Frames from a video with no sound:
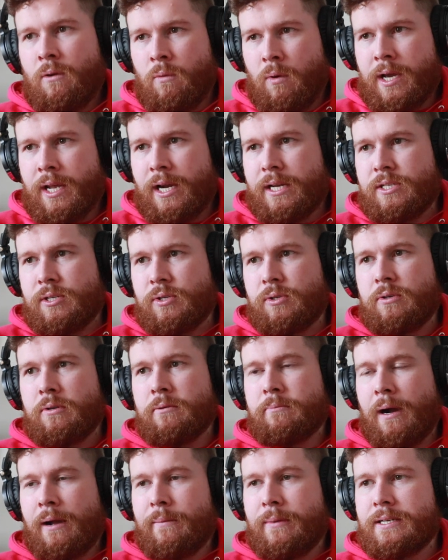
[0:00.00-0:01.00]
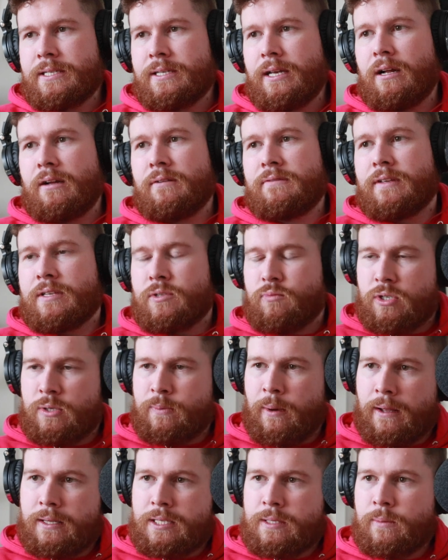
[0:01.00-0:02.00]
what can I do by myself that's
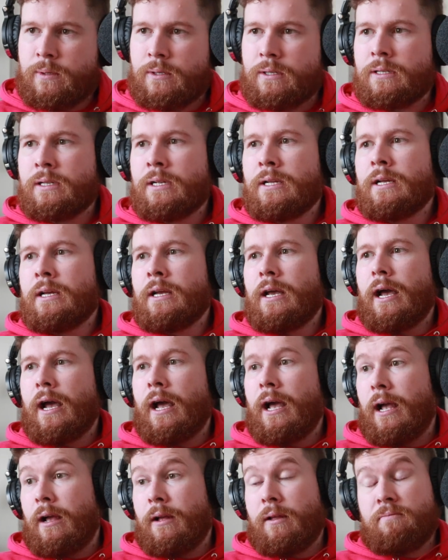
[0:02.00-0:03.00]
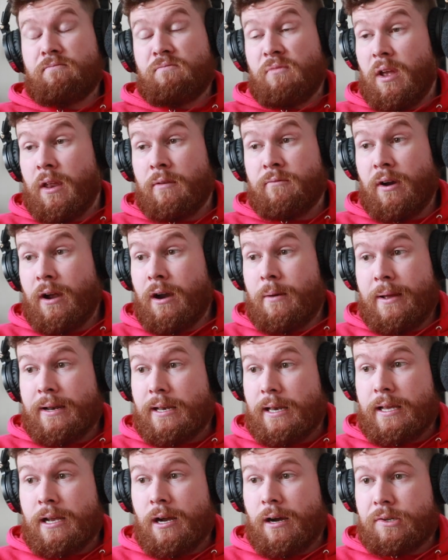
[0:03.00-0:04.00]
responsible, uh,
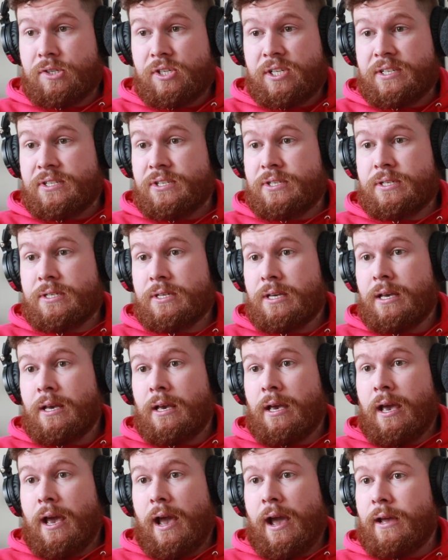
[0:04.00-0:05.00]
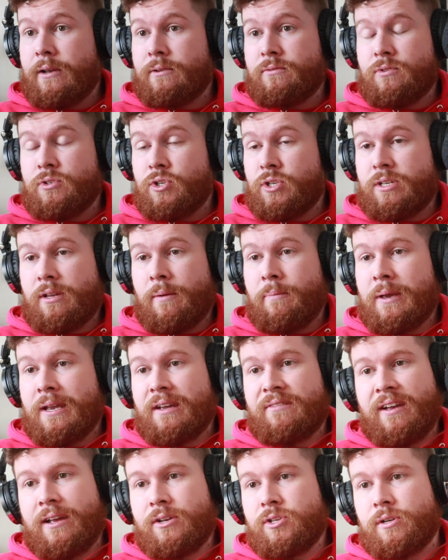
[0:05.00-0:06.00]
environmentally conscious, and just a
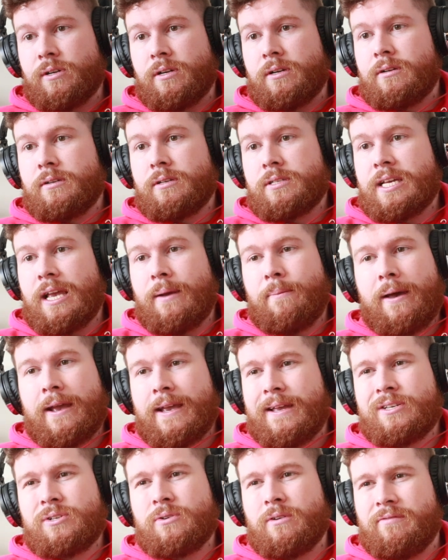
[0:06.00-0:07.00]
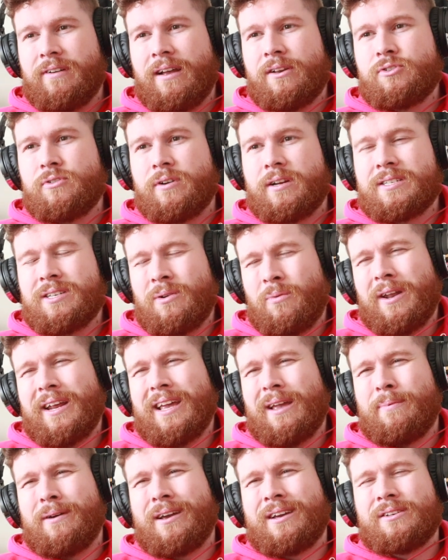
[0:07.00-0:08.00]
big adventure to get back into adventuring? Because I want to
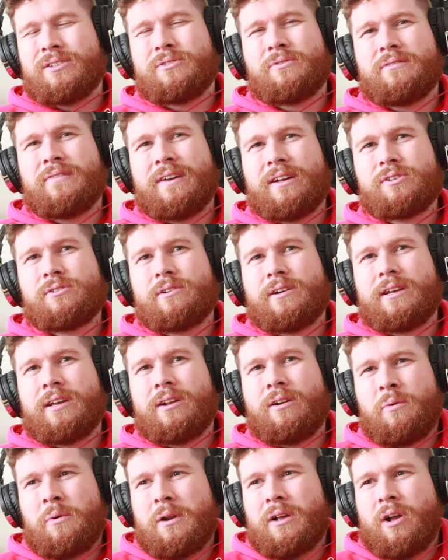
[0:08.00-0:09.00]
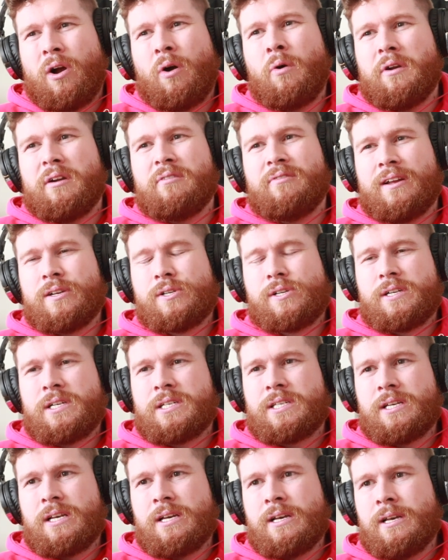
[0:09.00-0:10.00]
get back into adventuring. You know, I want to go on
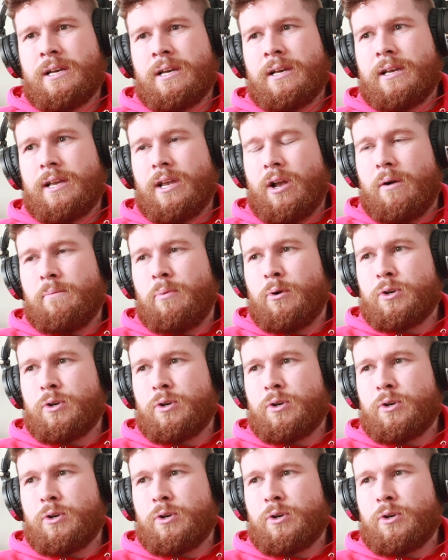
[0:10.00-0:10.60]
adventures. You know, I'm